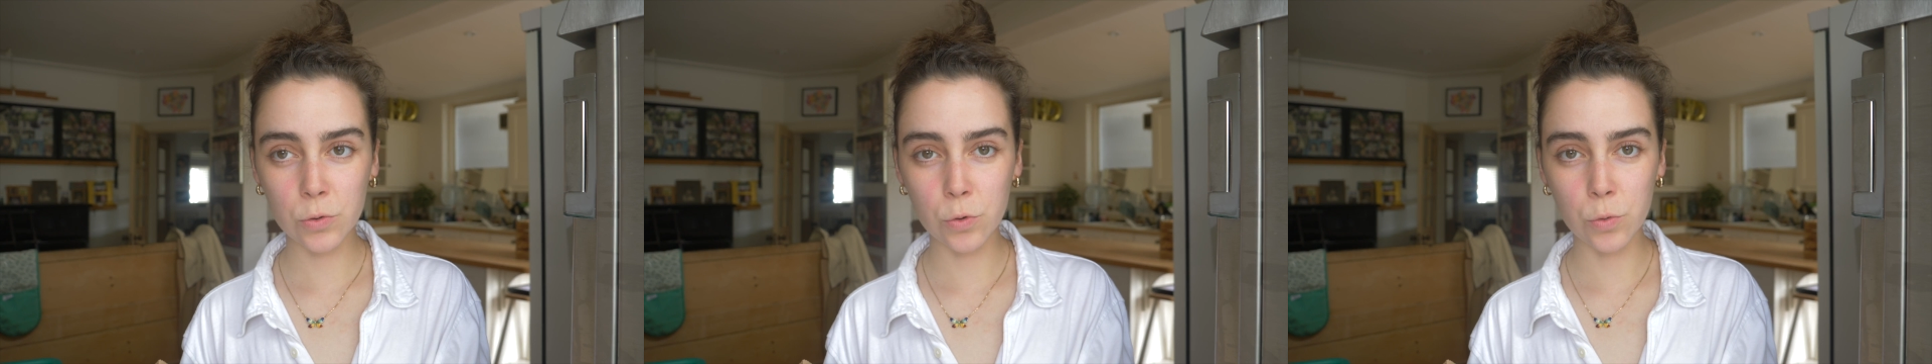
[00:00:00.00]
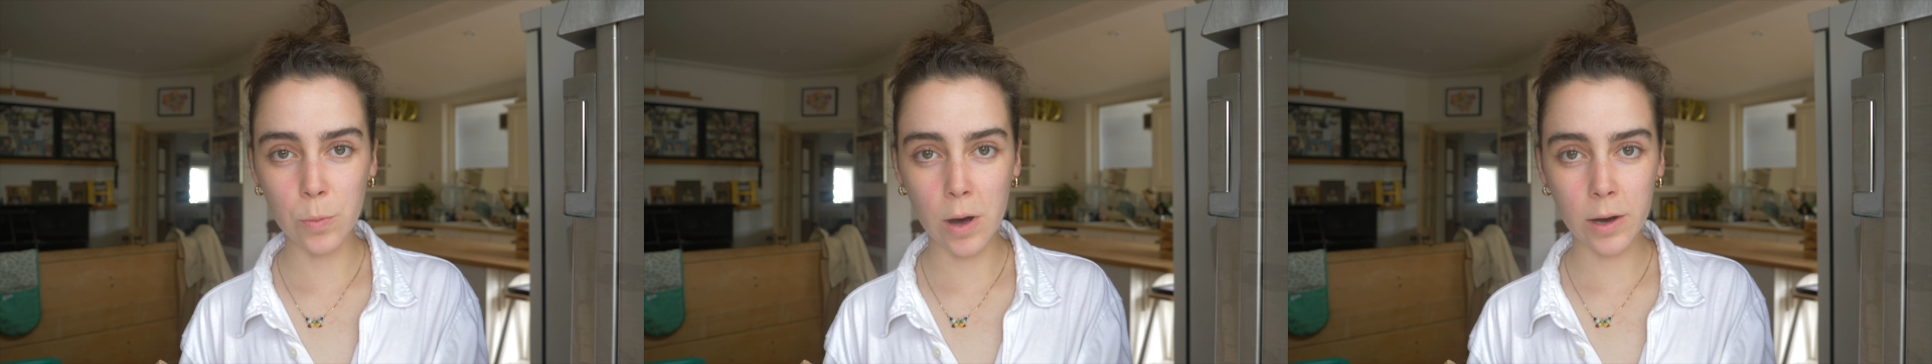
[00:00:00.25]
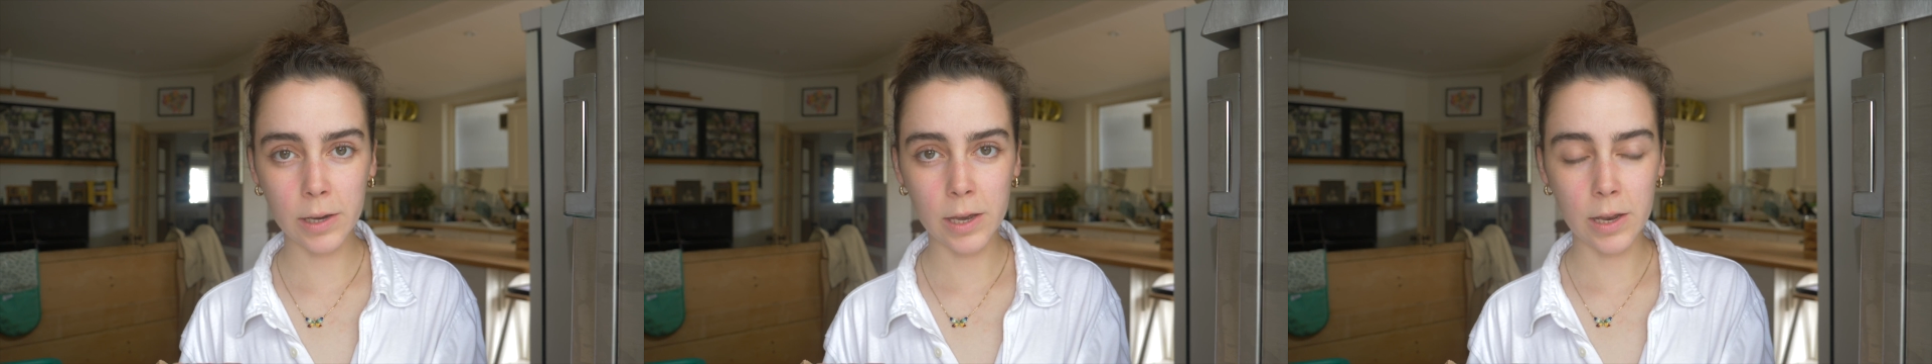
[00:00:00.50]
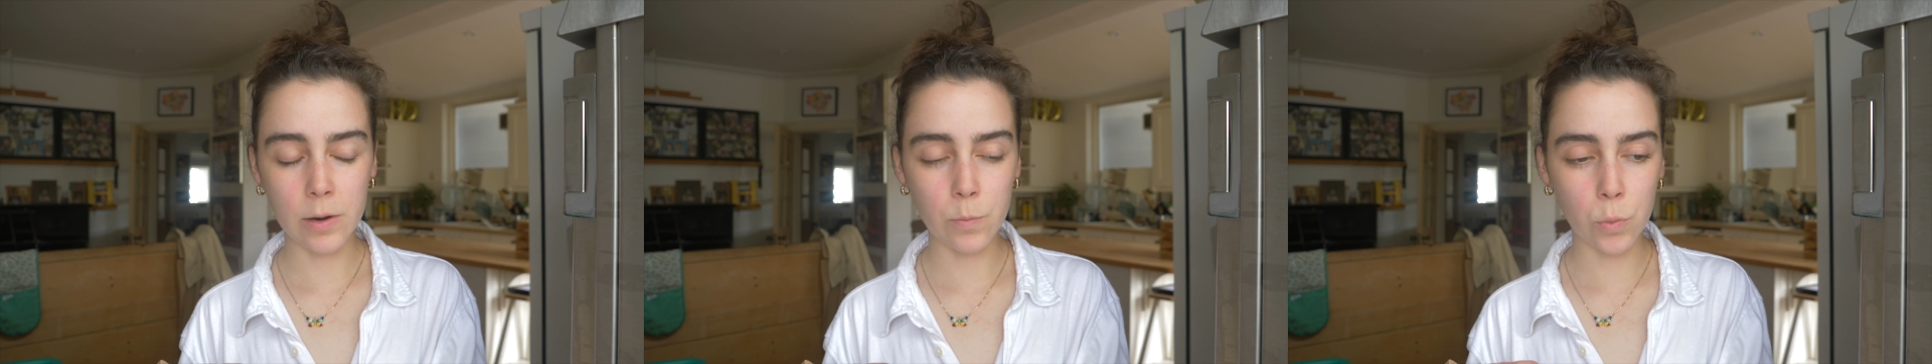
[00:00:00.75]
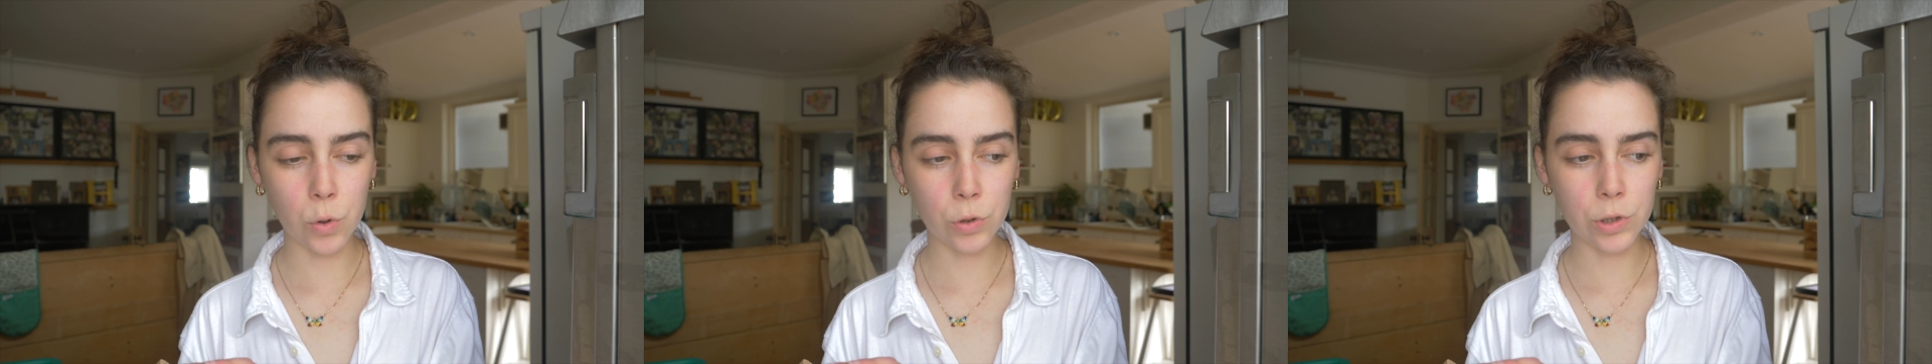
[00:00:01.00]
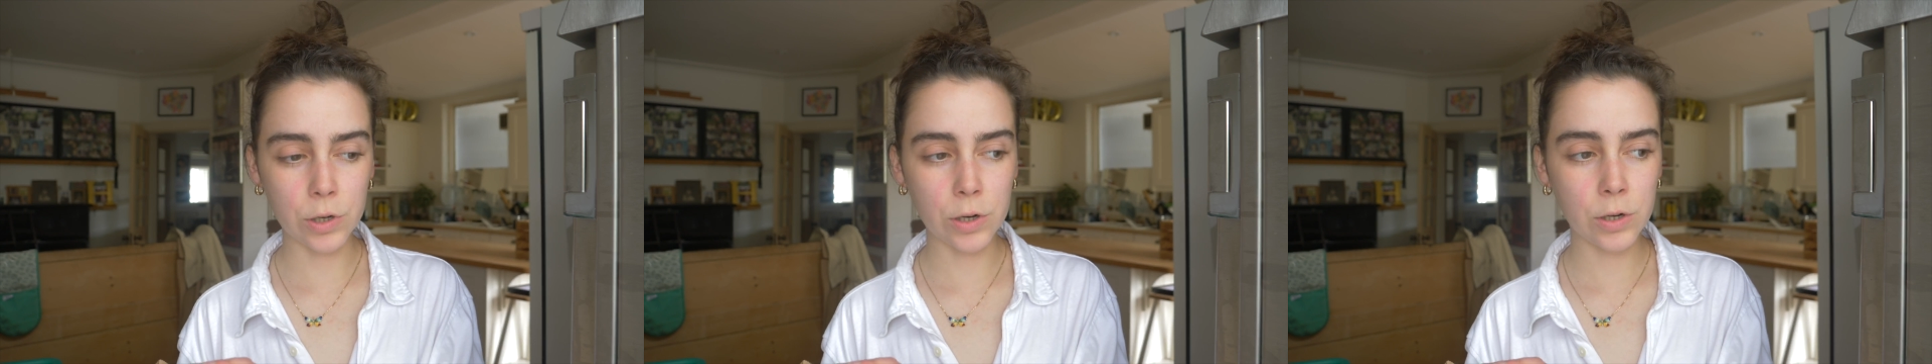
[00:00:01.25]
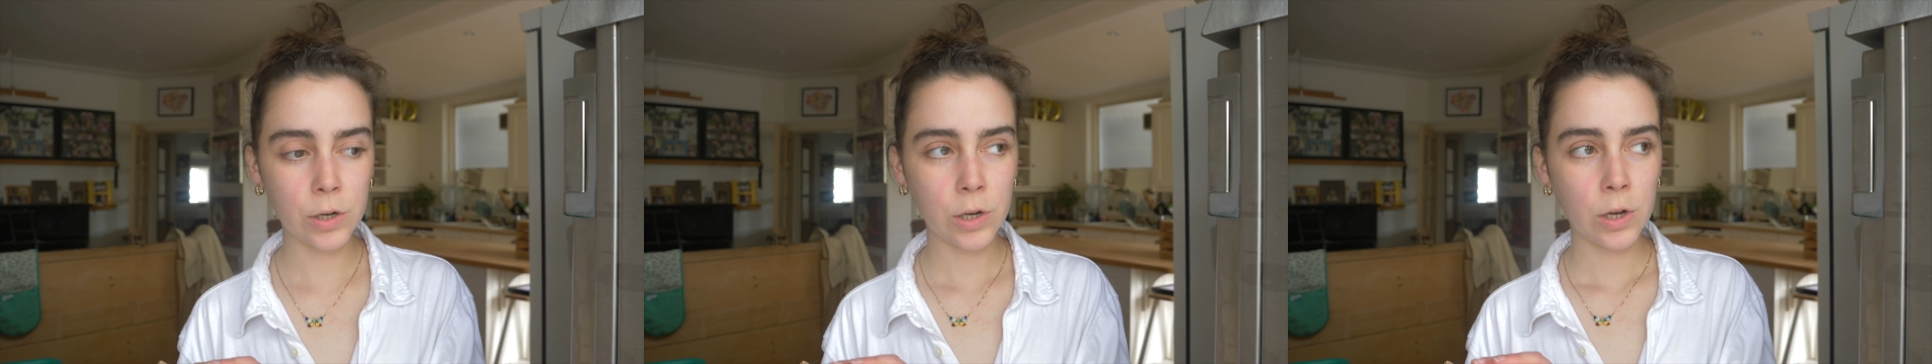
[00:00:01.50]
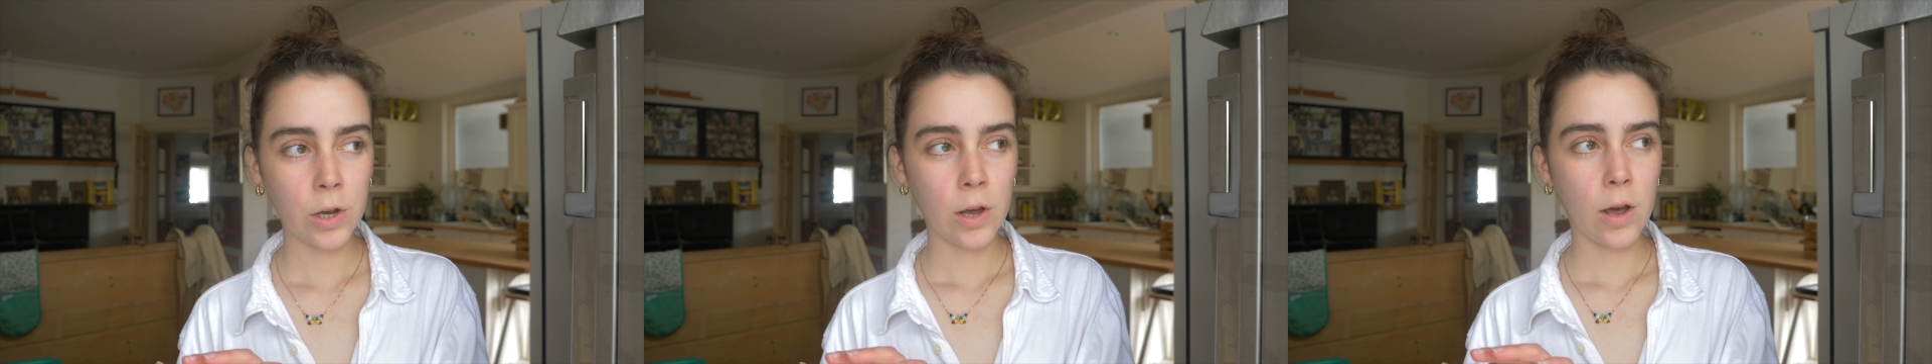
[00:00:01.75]
School Market in Morden.
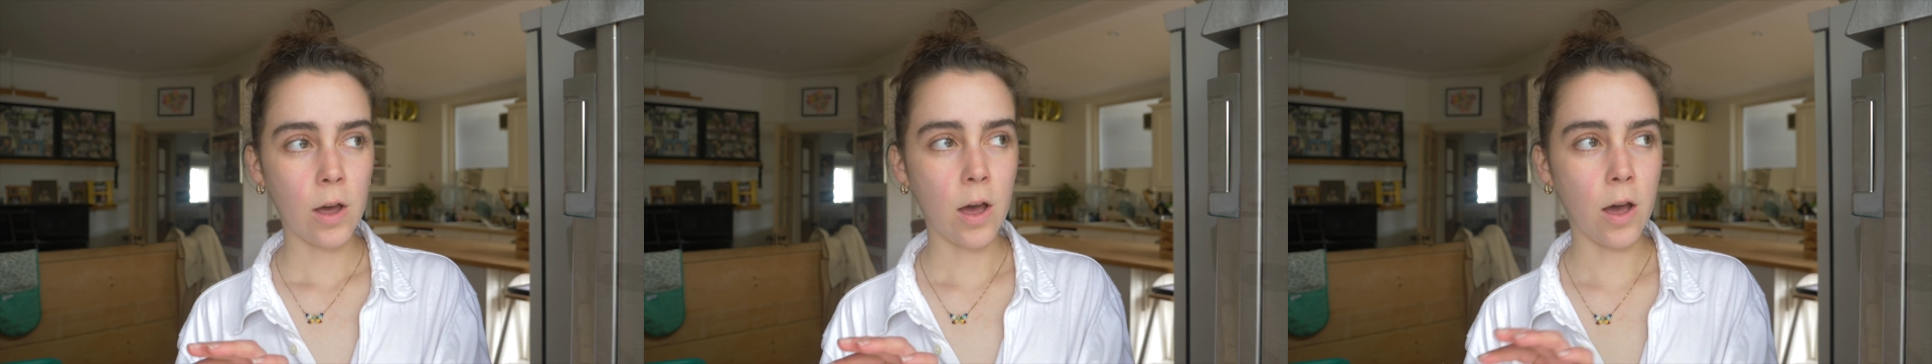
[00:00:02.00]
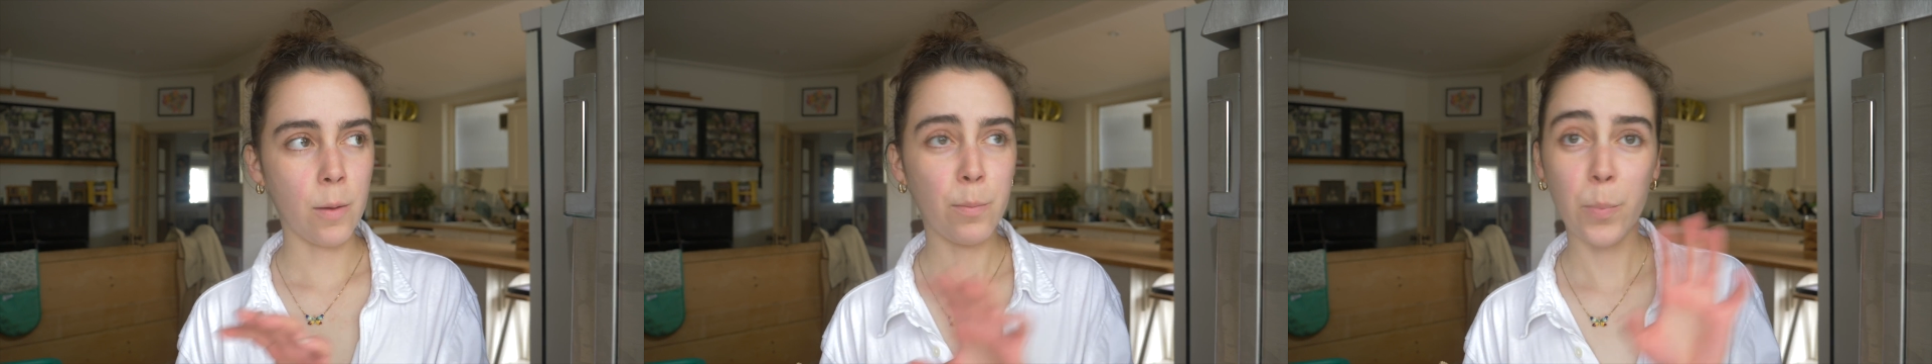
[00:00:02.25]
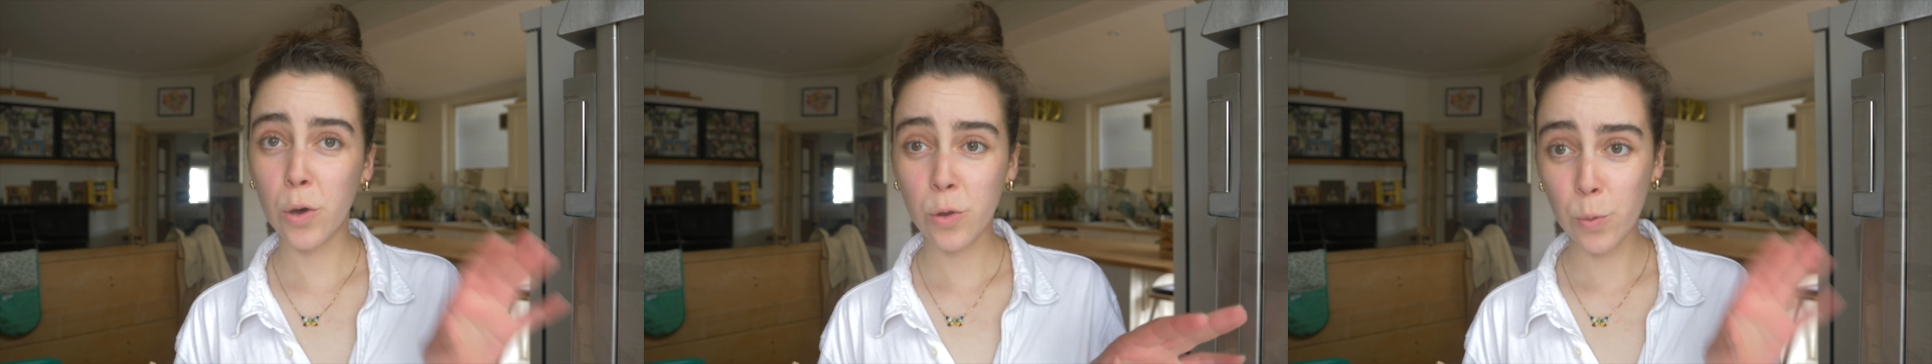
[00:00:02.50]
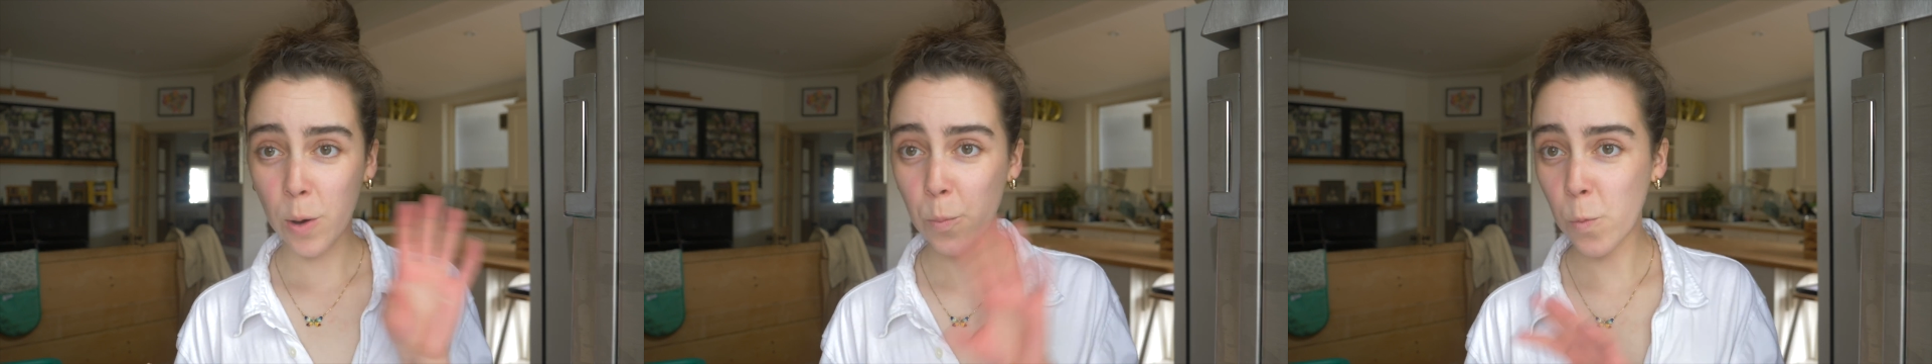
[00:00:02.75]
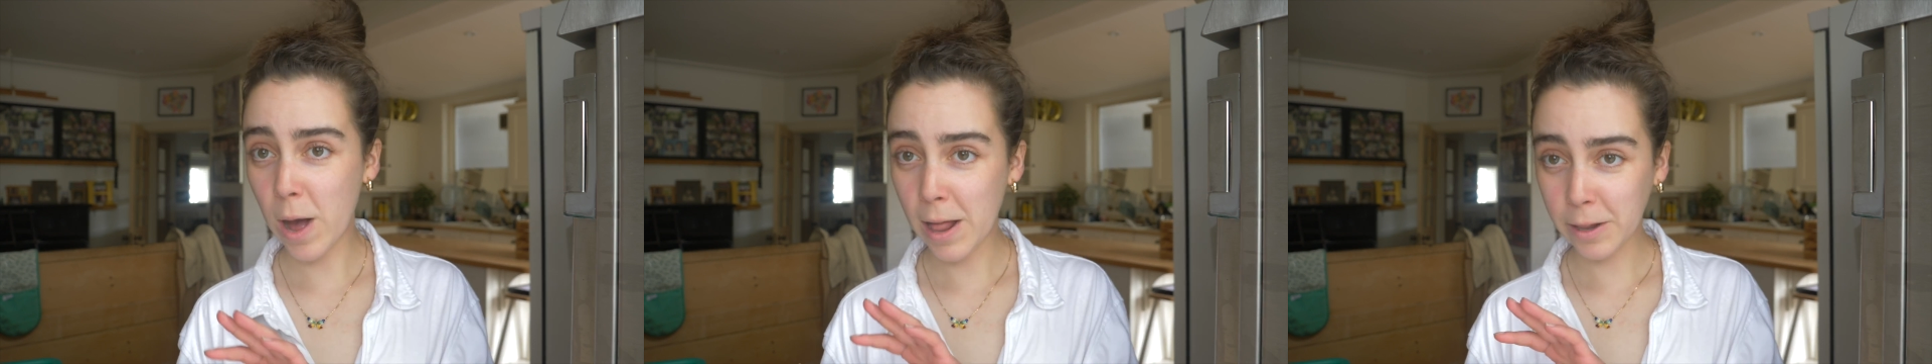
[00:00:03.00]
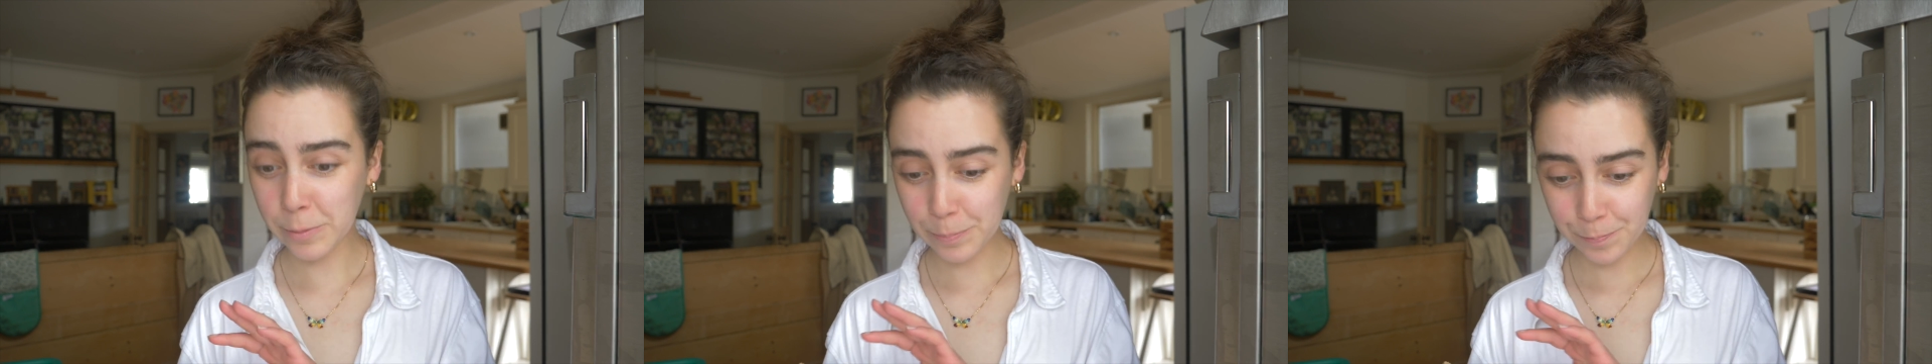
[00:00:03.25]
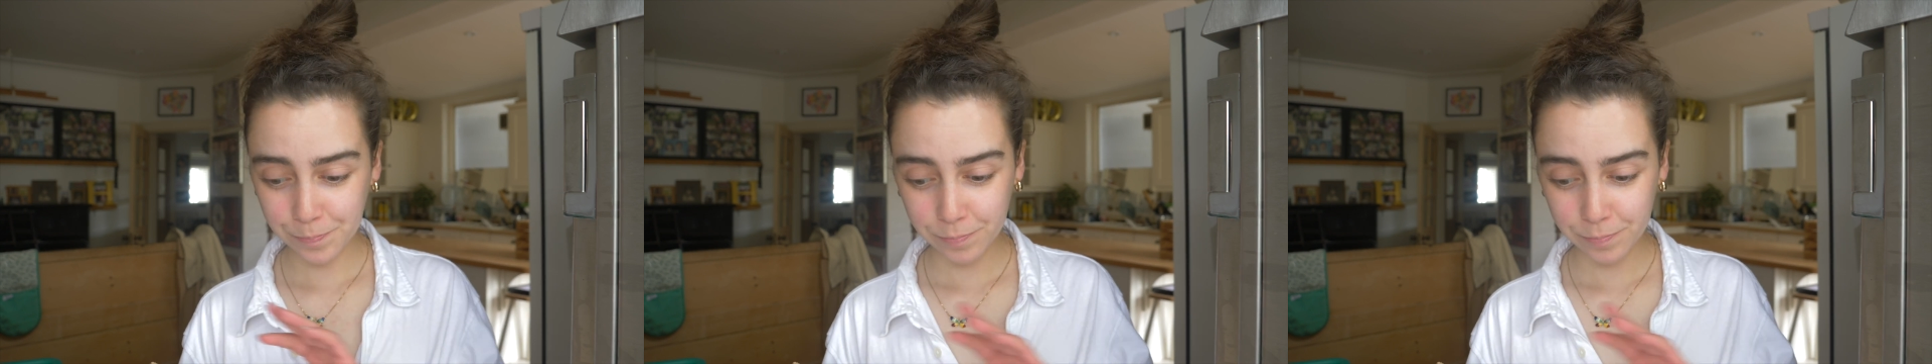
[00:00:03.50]
Both went well.